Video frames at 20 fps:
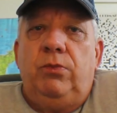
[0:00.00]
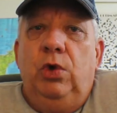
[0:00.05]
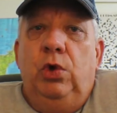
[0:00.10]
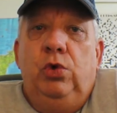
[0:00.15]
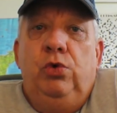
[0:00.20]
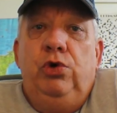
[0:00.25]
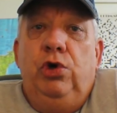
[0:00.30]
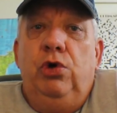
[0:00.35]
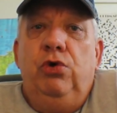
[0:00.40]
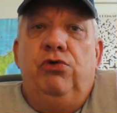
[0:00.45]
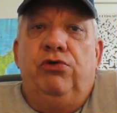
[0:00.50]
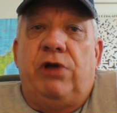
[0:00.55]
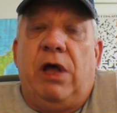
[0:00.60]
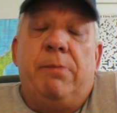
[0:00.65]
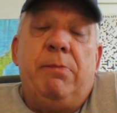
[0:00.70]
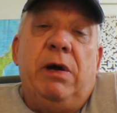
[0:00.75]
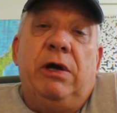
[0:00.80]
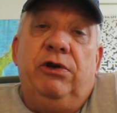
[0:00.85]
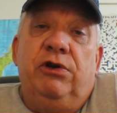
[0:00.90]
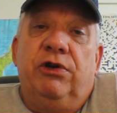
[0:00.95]
Who knows, I
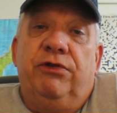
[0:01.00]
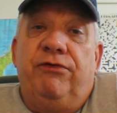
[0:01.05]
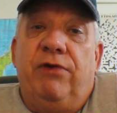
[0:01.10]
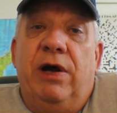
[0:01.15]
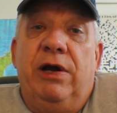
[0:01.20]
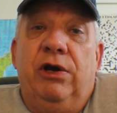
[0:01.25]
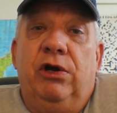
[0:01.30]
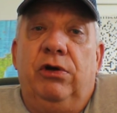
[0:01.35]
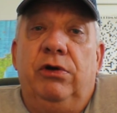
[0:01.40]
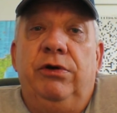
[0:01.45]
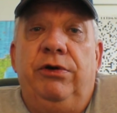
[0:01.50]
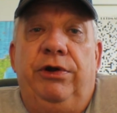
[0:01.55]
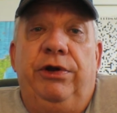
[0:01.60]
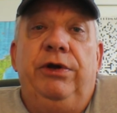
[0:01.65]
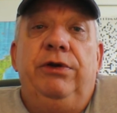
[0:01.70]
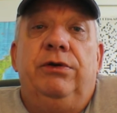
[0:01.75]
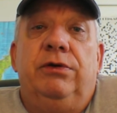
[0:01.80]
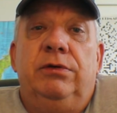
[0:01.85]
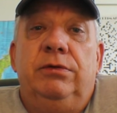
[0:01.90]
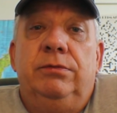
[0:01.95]
might just find a good
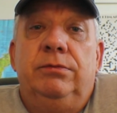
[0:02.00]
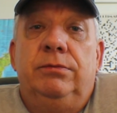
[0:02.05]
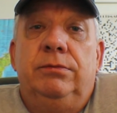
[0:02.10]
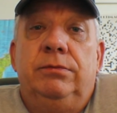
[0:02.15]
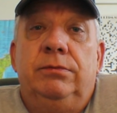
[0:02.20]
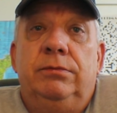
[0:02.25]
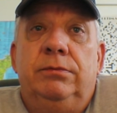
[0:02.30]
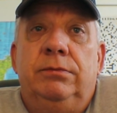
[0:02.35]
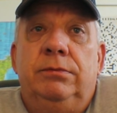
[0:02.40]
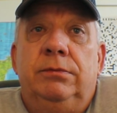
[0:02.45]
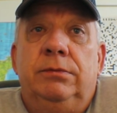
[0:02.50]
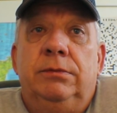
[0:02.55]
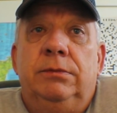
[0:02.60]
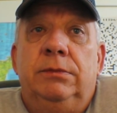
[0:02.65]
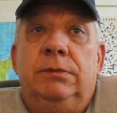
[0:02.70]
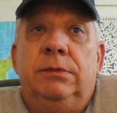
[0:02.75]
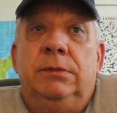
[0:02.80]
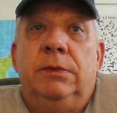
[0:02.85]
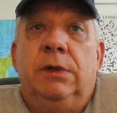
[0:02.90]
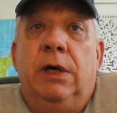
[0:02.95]
deal.
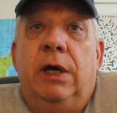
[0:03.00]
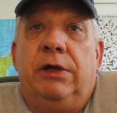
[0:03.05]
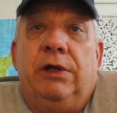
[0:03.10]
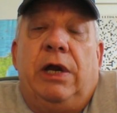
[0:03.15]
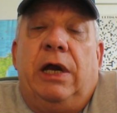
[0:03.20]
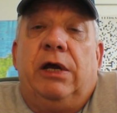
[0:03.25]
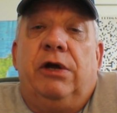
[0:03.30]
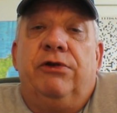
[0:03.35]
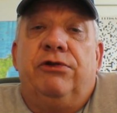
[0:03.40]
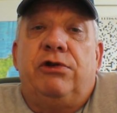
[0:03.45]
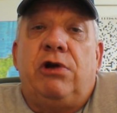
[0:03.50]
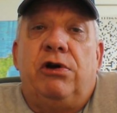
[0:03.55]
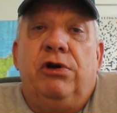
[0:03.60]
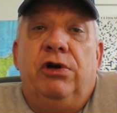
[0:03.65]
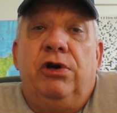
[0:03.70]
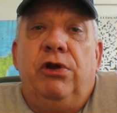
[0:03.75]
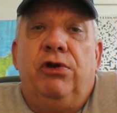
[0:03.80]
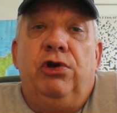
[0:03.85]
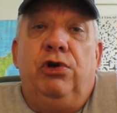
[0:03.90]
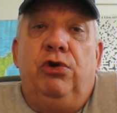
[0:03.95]
And then I could start
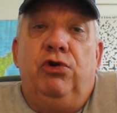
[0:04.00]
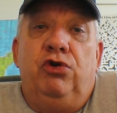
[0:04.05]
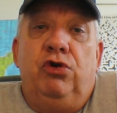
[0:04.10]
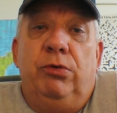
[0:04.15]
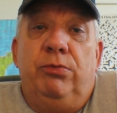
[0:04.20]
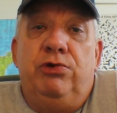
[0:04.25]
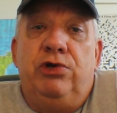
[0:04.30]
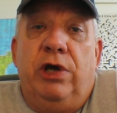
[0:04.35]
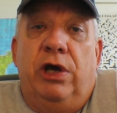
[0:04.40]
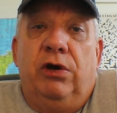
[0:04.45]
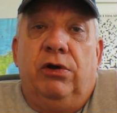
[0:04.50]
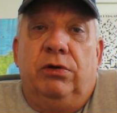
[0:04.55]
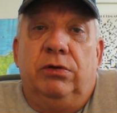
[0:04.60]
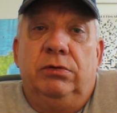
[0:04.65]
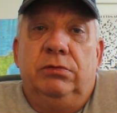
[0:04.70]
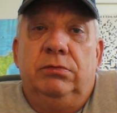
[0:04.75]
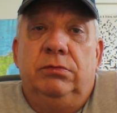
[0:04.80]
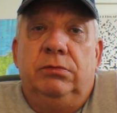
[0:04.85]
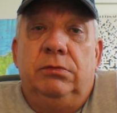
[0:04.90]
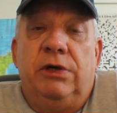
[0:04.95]
another YouTube channel,
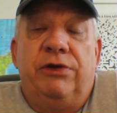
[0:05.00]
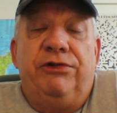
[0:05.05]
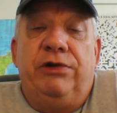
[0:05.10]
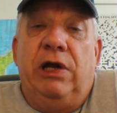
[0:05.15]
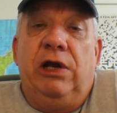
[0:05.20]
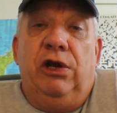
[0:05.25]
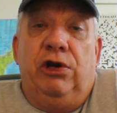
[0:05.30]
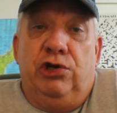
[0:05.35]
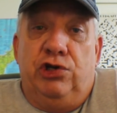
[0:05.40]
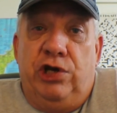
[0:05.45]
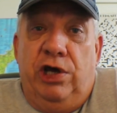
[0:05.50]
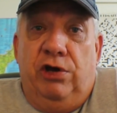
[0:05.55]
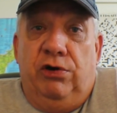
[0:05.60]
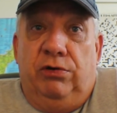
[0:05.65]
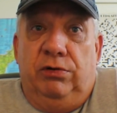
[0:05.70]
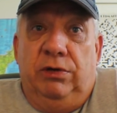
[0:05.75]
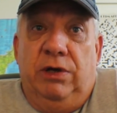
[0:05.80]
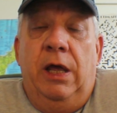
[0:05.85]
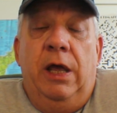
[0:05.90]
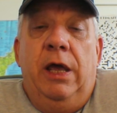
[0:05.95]
a sailing
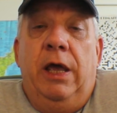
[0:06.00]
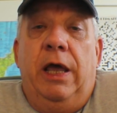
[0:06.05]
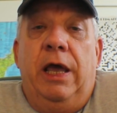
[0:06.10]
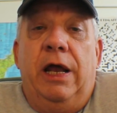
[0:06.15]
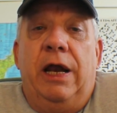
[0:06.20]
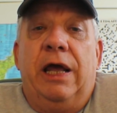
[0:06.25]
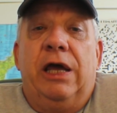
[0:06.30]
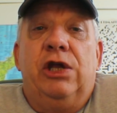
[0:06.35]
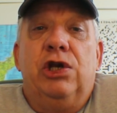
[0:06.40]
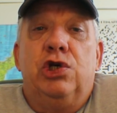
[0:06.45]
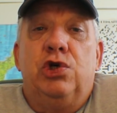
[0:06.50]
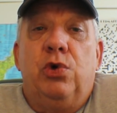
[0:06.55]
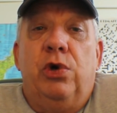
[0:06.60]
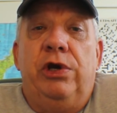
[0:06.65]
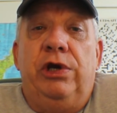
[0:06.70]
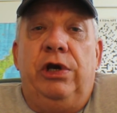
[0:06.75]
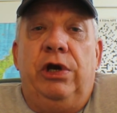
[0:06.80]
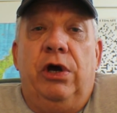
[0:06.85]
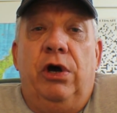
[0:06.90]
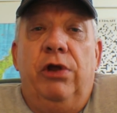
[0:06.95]
channel, and I can
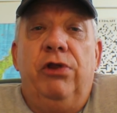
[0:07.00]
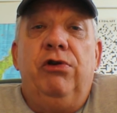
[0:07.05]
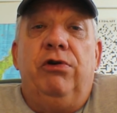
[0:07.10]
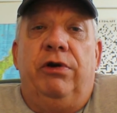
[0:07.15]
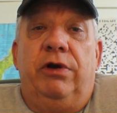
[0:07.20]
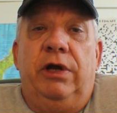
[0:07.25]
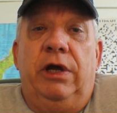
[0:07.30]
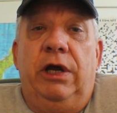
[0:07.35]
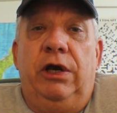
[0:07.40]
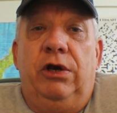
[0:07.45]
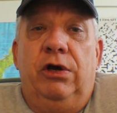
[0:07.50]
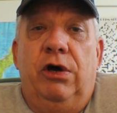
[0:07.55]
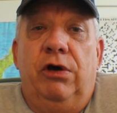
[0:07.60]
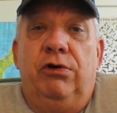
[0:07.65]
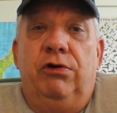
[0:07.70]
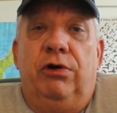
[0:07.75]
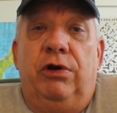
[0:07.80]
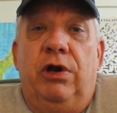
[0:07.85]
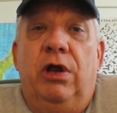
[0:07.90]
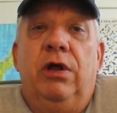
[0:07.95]
join the other
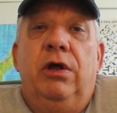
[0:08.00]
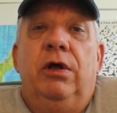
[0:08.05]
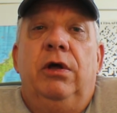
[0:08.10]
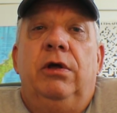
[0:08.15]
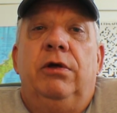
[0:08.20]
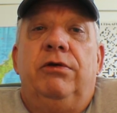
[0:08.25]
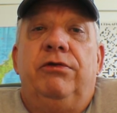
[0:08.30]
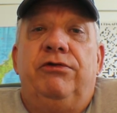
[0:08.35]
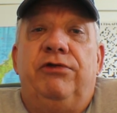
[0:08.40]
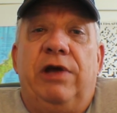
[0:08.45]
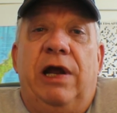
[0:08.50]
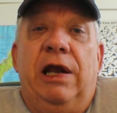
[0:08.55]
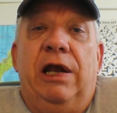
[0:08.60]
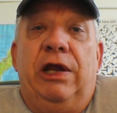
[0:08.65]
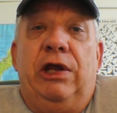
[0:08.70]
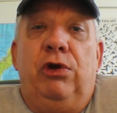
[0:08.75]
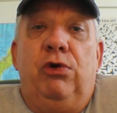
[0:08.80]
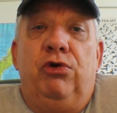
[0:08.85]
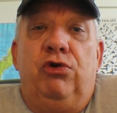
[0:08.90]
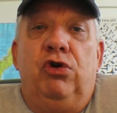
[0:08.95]
800
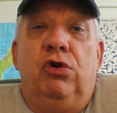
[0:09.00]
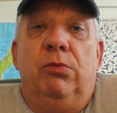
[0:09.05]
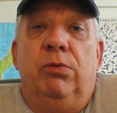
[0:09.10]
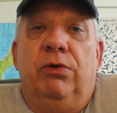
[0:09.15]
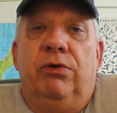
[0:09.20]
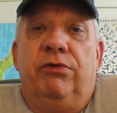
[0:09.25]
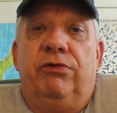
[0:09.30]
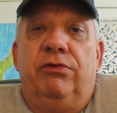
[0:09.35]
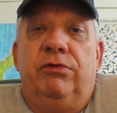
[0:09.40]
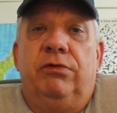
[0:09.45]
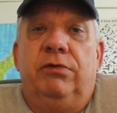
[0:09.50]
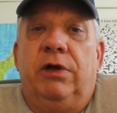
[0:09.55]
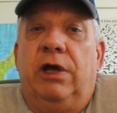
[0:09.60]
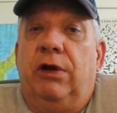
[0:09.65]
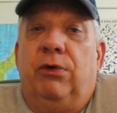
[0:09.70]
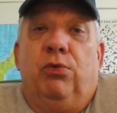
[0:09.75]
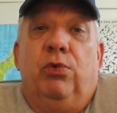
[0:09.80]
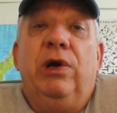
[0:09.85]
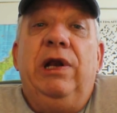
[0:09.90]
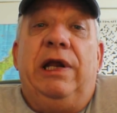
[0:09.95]
sailing YouTubers
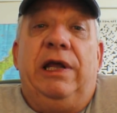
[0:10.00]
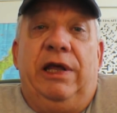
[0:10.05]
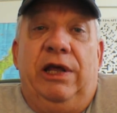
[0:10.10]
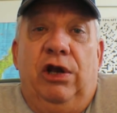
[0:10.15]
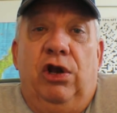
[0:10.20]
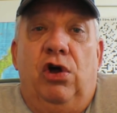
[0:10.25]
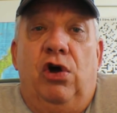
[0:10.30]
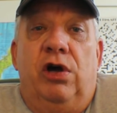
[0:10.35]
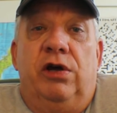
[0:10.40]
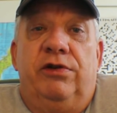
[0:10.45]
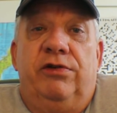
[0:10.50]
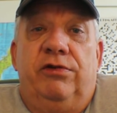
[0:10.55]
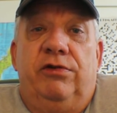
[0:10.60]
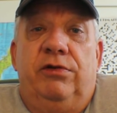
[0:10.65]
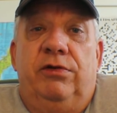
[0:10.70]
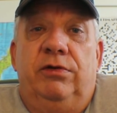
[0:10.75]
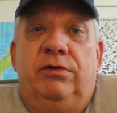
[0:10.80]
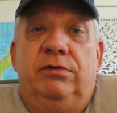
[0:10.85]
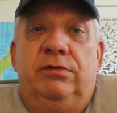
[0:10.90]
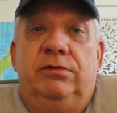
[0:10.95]
and really get lost.